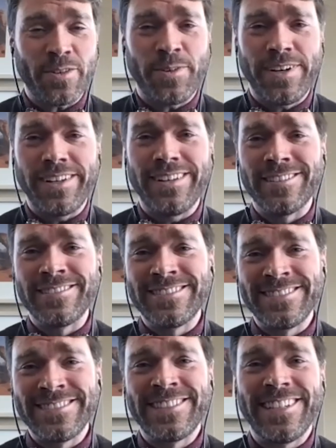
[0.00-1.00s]
one. It's the one.
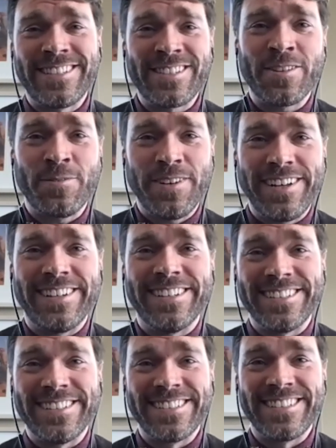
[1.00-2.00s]
It's the one.
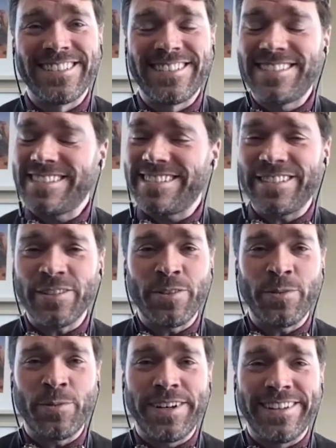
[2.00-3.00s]
Everything else still the
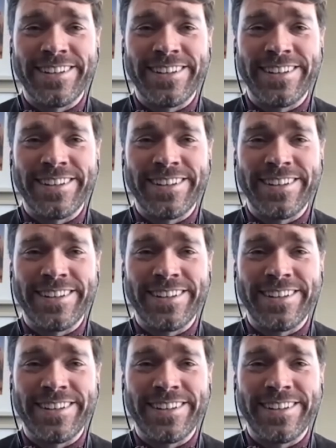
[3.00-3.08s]
pointless. one.